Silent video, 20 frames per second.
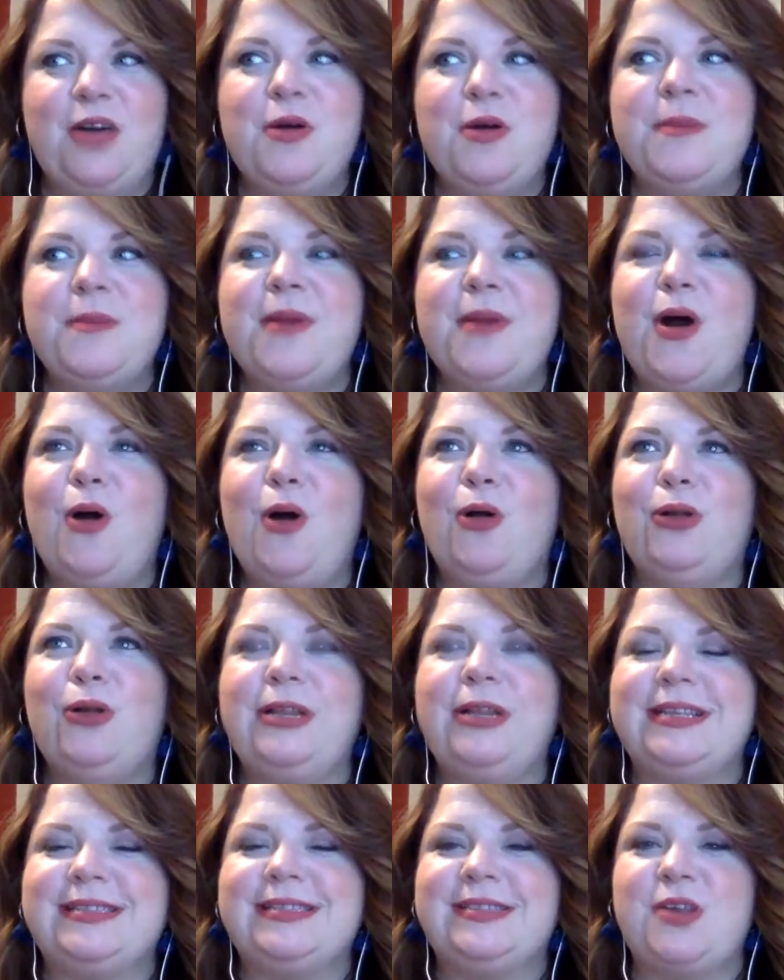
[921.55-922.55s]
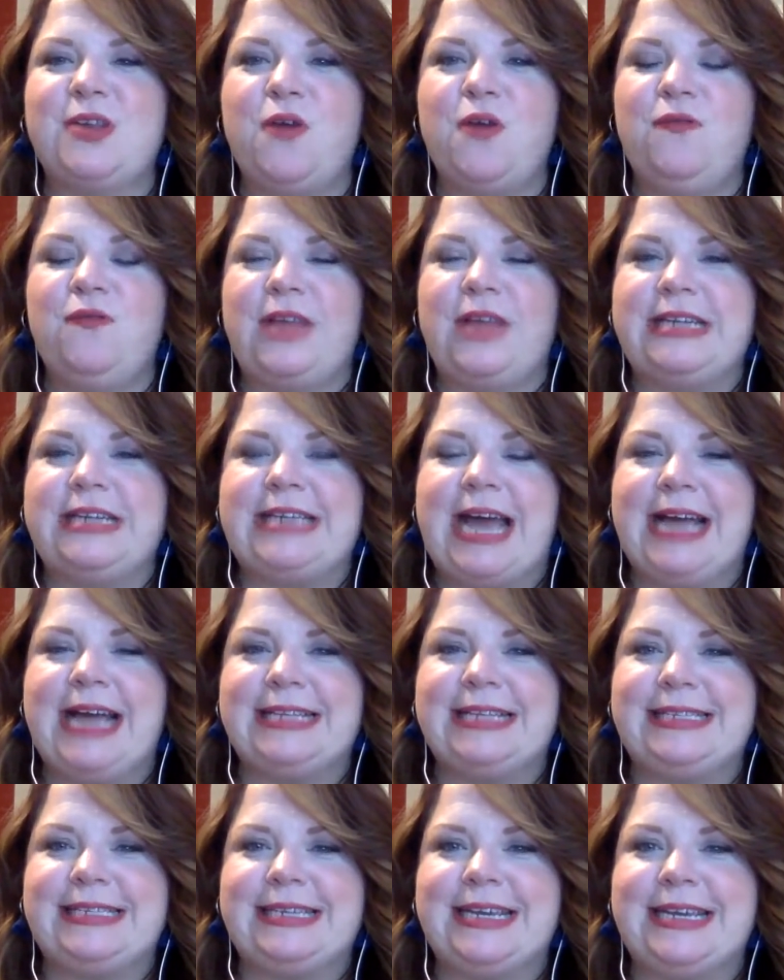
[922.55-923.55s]
and Behold is so
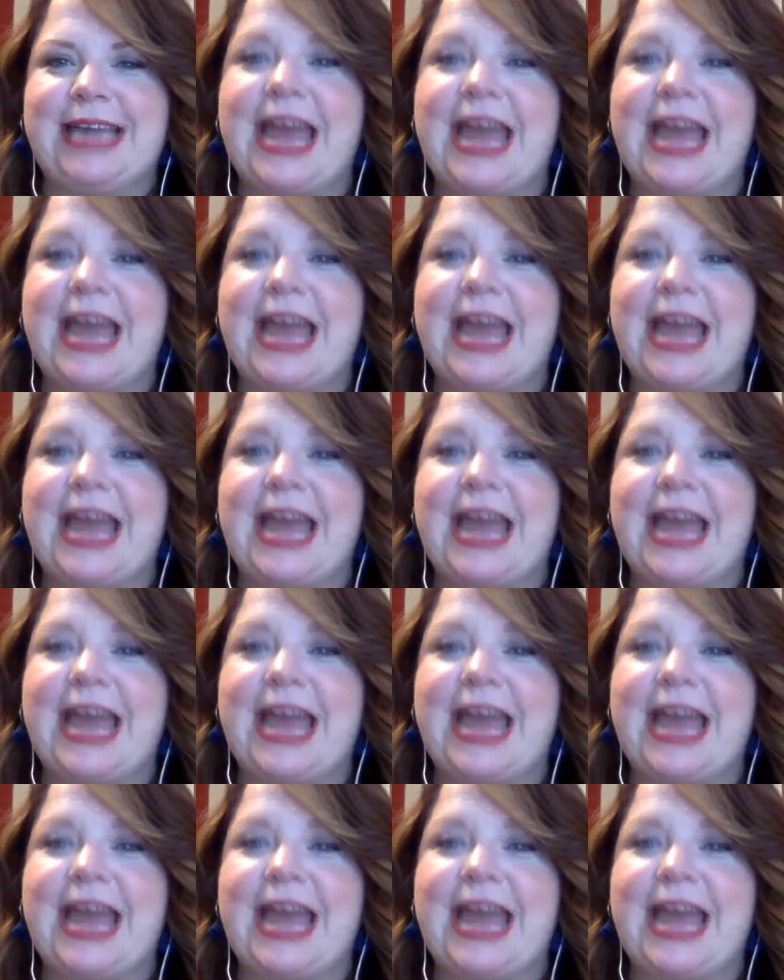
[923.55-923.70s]
fantastic.